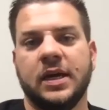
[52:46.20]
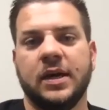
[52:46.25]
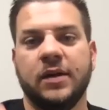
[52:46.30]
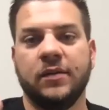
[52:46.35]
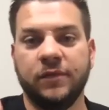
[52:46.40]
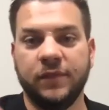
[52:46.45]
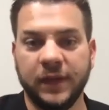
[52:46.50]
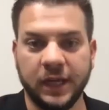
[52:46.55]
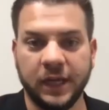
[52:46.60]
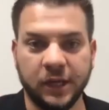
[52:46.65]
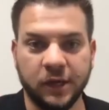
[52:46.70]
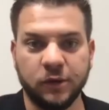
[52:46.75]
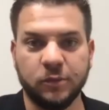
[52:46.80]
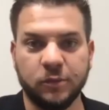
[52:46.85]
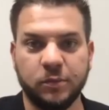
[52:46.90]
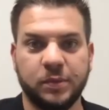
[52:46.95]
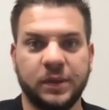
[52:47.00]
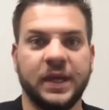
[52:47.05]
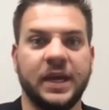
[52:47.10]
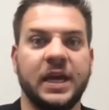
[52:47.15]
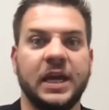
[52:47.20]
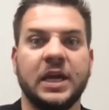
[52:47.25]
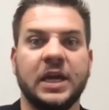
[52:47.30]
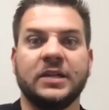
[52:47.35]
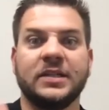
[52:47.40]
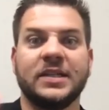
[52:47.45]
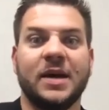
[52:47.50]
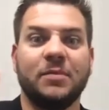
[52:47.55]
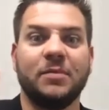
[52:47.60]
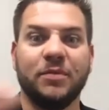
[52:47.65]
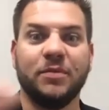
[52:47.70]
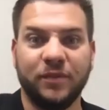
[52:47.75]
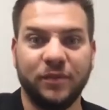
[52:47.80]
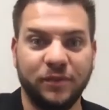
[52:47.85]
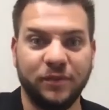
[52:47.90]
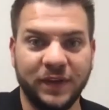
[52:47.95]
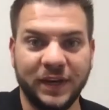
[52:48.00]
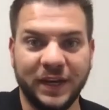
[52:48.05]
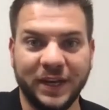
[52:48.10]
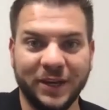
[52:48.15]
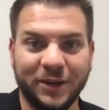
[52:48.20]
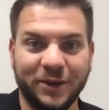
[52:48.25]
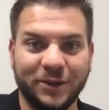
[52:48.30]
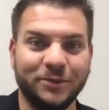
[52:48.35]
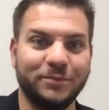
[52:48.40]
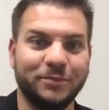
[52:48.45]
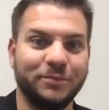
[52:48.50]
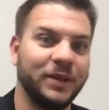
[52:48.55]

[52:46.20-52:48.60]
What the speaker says: a video playing on top of a video